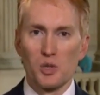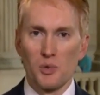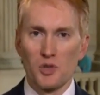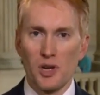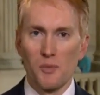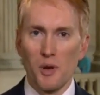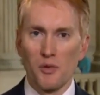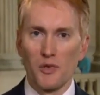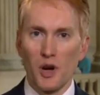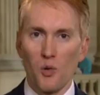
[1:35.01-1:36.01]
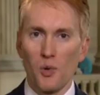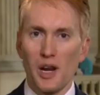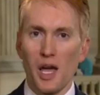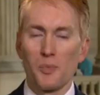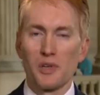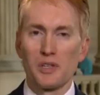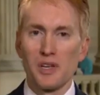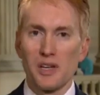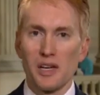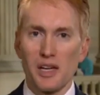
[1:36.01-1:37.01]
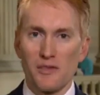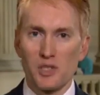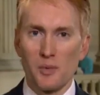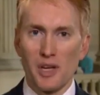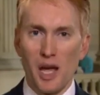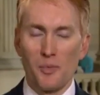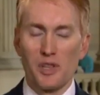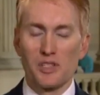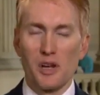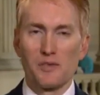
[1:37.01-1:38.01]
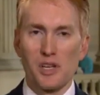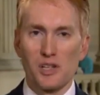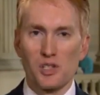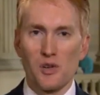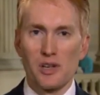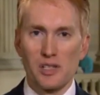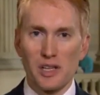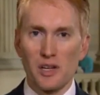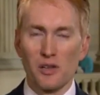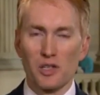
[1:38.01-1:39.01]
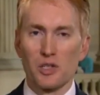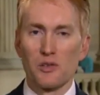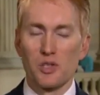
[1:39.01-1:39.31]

So we're trying to be able to figure out what happened. If something happened, that's obviously a serious legal issue.